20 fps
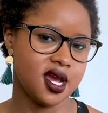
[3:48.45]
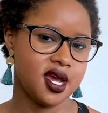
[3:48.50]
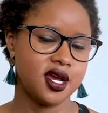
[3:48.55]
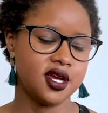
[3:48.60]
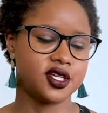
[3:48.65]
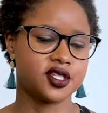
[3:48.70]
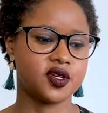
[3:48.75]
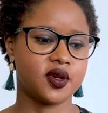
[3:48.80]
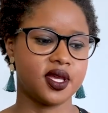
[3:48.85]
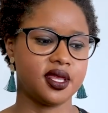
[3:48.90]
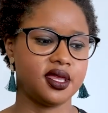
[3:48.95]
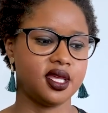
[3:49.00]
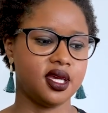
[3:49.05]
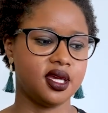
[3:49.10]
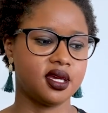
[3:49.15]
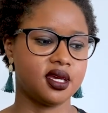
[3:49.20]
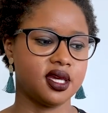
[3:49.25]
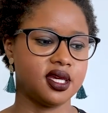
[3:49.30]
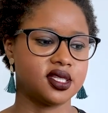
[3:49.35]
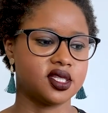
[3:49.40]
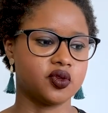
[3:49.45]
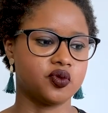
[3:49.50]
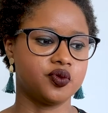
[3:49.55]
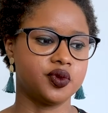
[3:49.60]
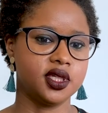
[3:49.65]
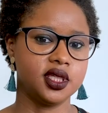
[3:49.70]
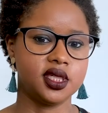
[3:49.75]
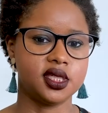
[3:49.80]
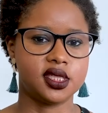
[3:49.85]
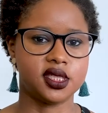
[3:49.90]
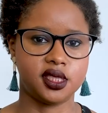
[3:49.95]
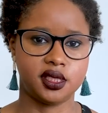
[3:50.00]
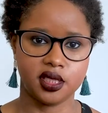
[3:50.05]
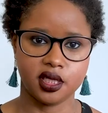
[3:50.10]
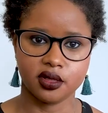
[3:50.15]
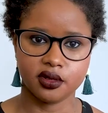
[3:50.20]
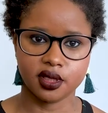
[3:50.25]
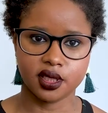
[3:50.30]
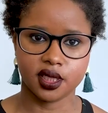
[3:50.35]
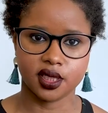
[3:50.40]
So I think it's a really
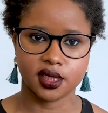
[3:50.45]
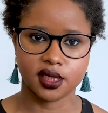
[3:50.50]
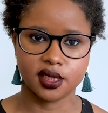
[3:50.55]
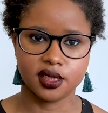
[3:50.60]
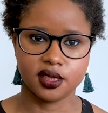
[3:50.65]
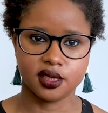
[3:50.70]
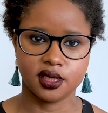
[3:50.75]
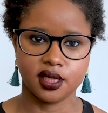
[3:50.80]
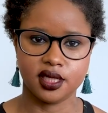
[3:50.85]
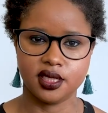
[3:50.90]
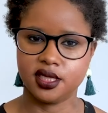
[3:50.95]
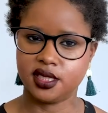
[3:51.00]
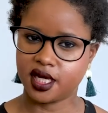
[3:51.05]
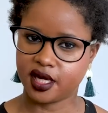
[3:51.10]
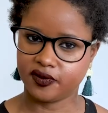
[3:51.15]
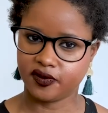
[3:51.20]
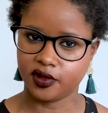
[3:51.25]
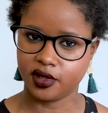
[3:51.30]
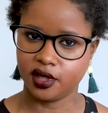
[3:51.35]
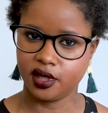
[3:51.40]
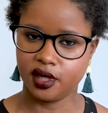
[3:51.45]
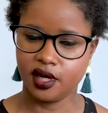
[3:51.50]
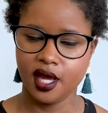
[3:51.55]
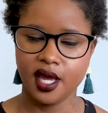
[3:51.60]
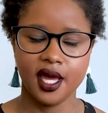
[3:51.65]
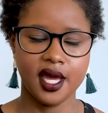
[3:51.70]
serious endeavor.